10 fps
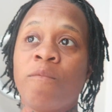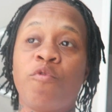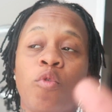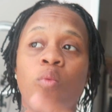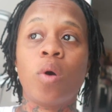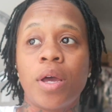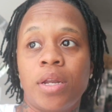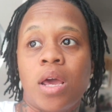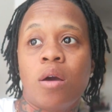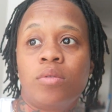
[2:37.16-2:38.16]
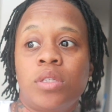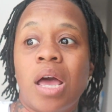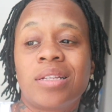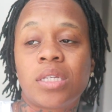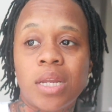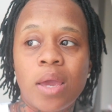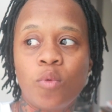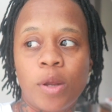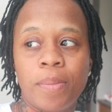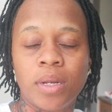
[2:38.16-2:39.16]
for one, today
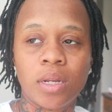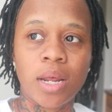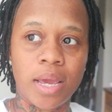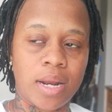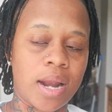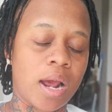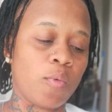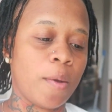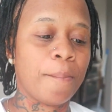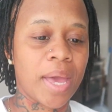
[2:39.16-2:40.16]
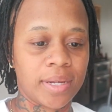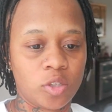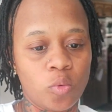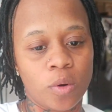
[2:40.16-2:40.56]
would have been the day that I went back to